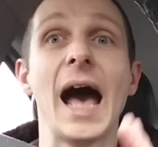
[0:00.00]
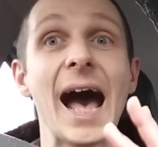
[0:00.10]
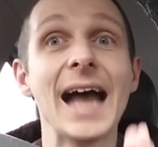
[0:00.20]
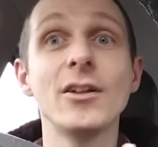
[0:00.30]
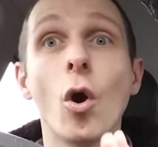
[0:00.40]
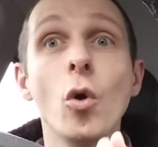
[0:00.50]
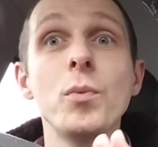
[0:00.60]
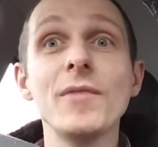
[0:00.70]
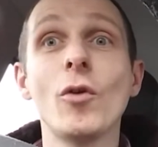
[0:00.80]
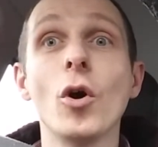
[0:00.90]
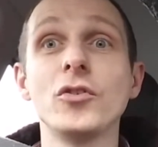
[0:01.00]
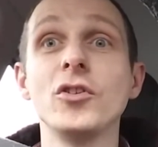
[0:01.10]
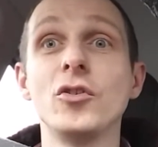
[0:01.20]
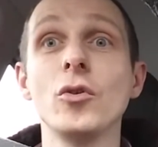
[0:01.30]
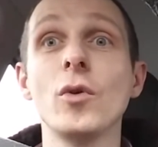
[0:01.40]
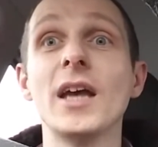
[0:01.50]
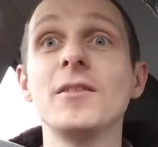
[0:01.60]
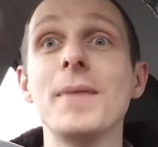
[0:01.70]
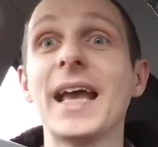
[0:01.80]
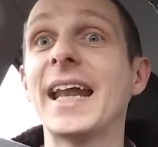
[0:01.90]
And all we've got to do
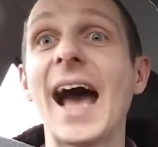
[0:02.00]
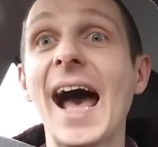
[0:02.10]
is make an